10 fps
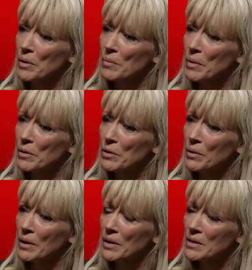maybe
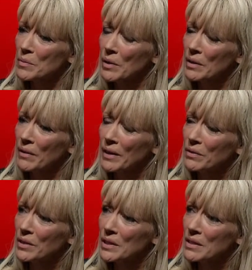creating some kind of
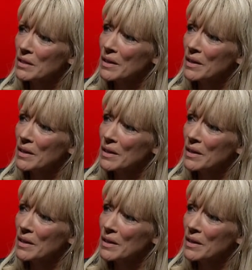advocacy